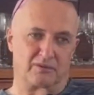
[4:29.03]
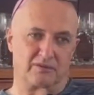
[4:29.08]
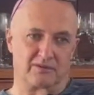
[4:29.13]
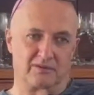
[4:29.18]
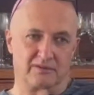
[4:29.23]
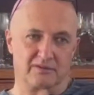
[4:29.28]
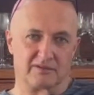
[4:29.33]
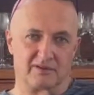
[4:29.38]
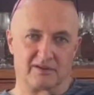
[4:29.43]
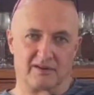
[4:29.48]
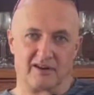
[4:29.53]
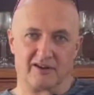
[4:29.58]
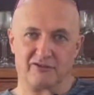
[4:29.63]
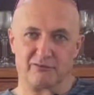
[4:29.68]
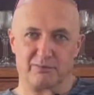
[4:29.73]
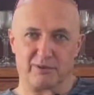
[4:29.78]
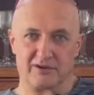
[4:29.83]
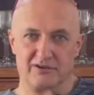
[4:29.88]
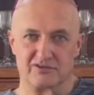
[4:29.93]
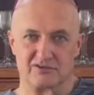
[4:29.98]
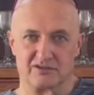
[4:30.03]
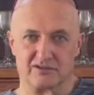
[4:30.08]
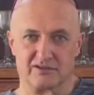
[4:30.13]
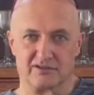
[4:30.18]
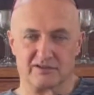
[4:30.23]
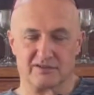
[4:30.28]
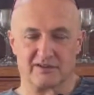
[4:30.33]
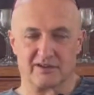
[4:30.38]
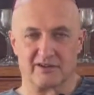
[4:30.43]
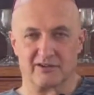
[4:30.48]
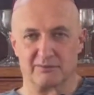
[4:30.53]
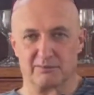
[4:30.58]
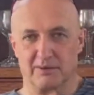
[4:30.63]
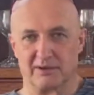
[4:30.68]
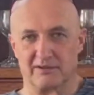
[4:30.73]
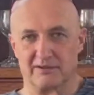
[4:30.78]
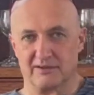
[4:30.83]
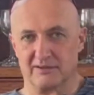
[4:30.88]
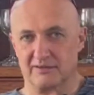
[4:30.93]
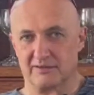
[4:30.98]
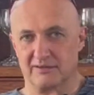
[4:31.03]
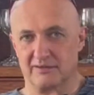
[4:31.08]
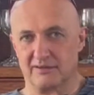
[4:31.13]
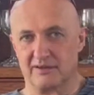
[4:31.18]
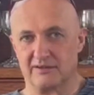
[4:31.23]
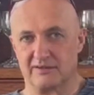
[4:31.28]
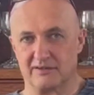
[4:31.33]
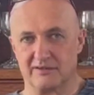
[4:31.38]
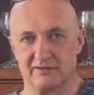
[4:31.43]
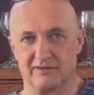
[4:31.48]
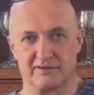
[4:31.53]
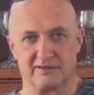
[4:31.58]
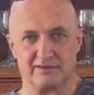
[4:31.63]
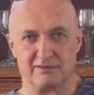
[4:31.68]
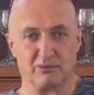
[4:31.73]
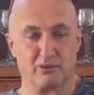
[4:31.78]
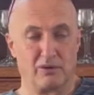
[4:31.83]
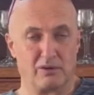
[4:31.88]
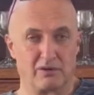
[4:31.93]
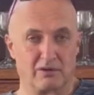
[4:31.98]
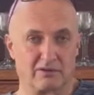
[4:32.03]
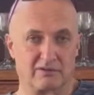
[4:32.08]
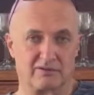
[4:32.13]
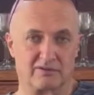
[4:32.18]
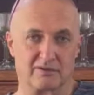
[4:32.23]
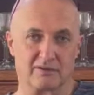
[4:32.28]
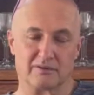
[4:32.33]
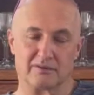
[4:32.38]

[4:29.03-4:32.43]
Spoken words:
with alive patients and they expect that this works,